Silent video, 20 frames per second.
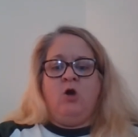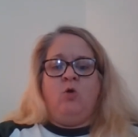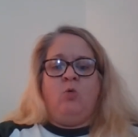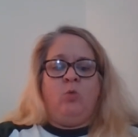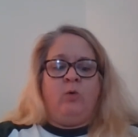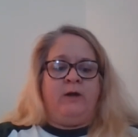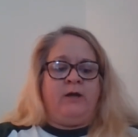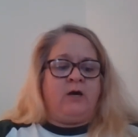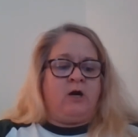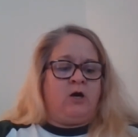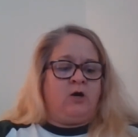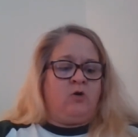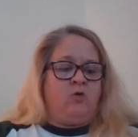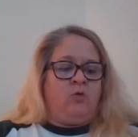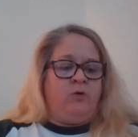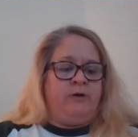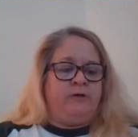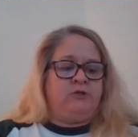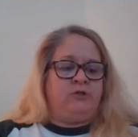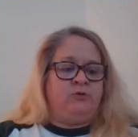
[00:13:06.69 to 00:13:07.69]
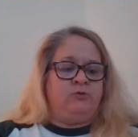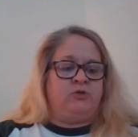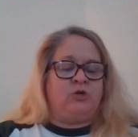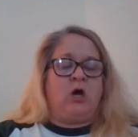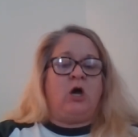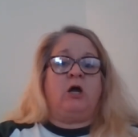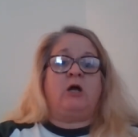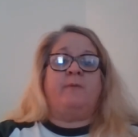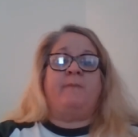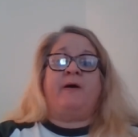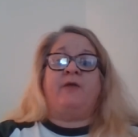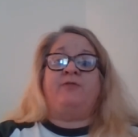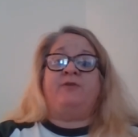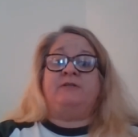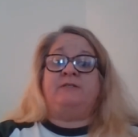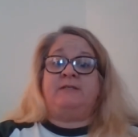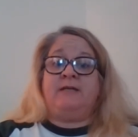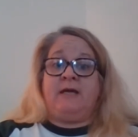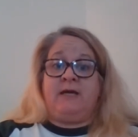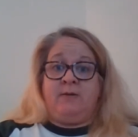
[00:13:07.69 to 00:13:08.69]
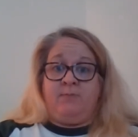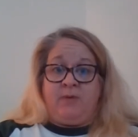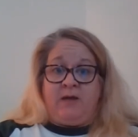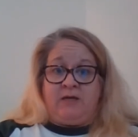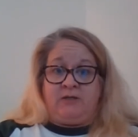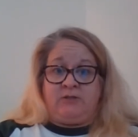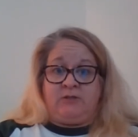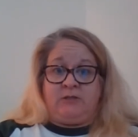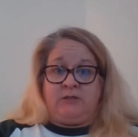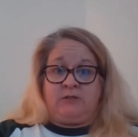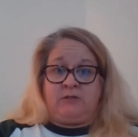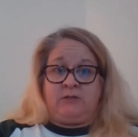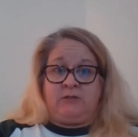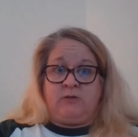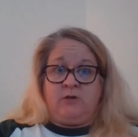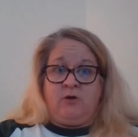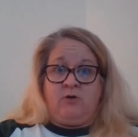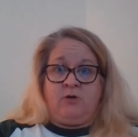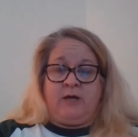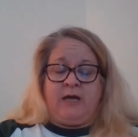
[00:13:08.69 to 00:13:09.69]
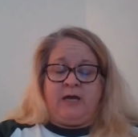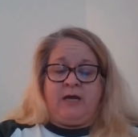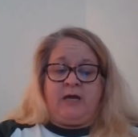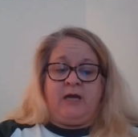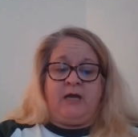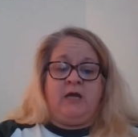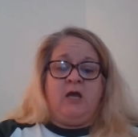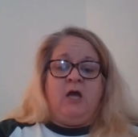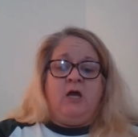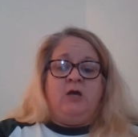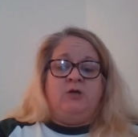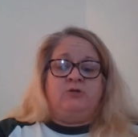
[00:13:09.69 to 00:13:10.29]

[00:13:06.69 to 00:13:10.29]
we are going to talk about the databases, okay?